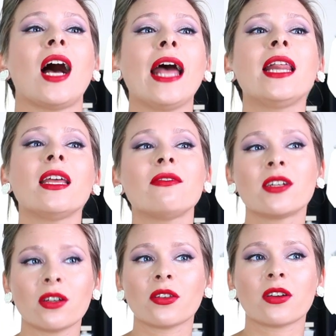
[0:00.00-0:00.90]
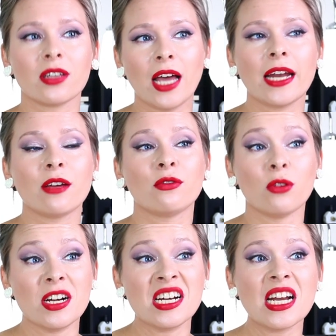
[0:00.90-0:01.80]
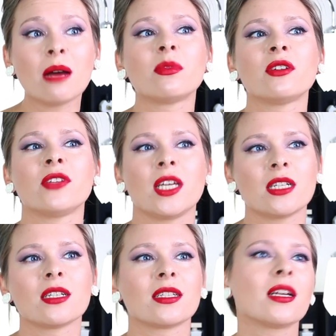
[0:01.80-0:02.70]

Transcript: I lived in North Carolina for a number of years,